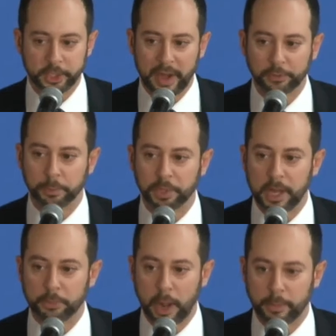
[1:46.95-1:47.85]
You have to
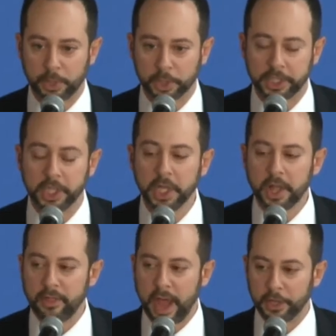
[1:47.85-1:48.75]
apply probability
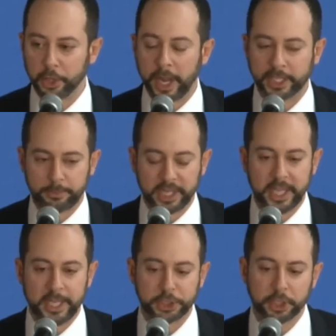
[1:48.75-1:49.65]
that your
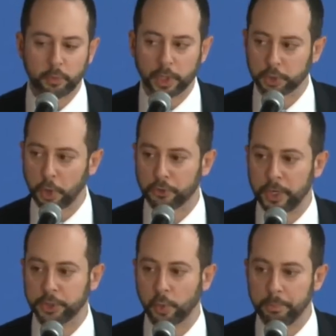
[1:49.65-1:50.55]
expectation of what growth
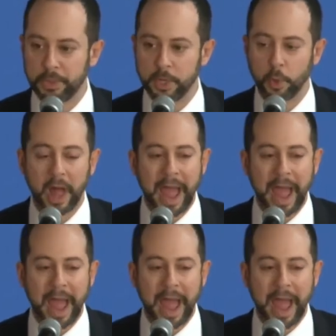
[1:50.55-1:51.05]
rates will